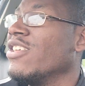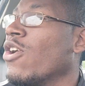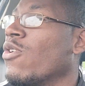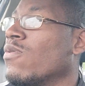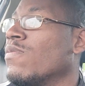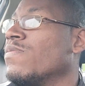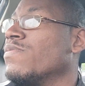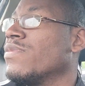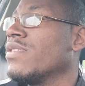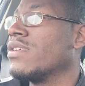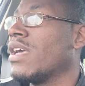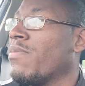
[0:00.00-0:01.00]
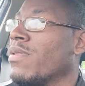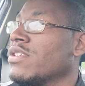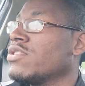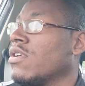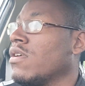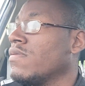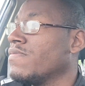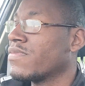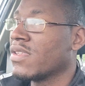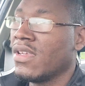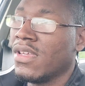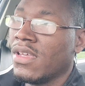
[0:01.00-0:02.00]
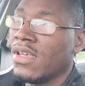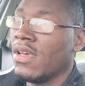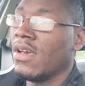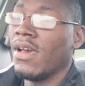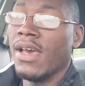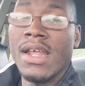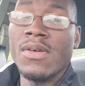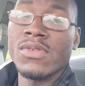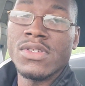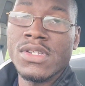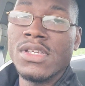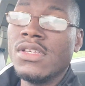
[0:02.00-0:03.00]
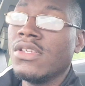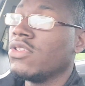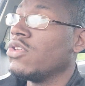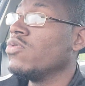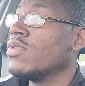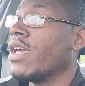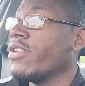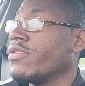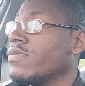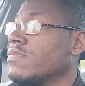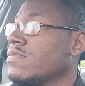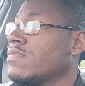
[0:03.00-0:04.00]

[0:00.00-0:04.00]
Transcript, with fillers: Yo, God bless y'all, and I will see you later.